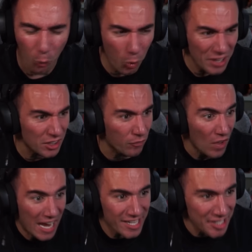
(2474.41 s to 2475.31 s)
What the?
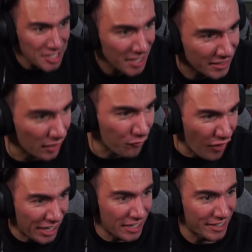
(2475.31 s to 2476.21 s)
Is this like the
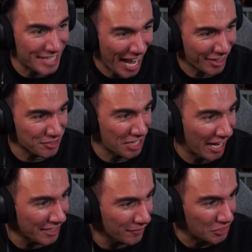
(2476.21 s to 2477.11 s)
fucking Attack of
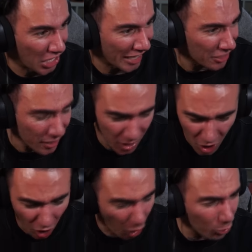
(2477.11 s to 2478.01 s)
Titan of China?
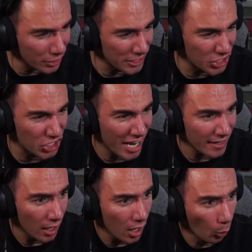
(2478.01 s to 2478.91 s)
Holy shit!
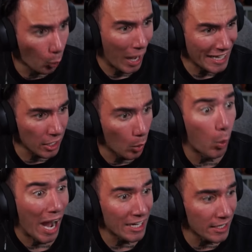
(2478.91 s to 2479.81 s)
Wina,
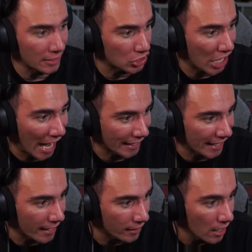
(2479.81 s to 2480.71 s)
Wina in the chat
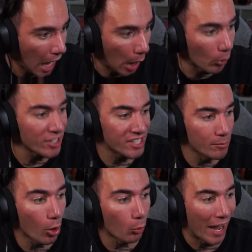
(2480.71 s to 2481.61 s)
again. I want to see
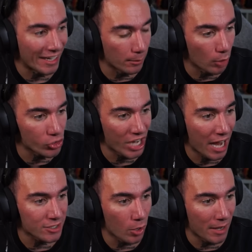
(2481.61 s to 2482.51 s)
more Wina, bro. Shout
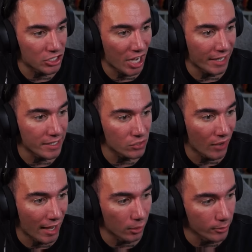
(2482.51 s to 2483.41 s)
out to all my Chinese
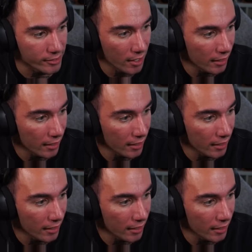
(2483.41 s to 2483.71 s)
followers.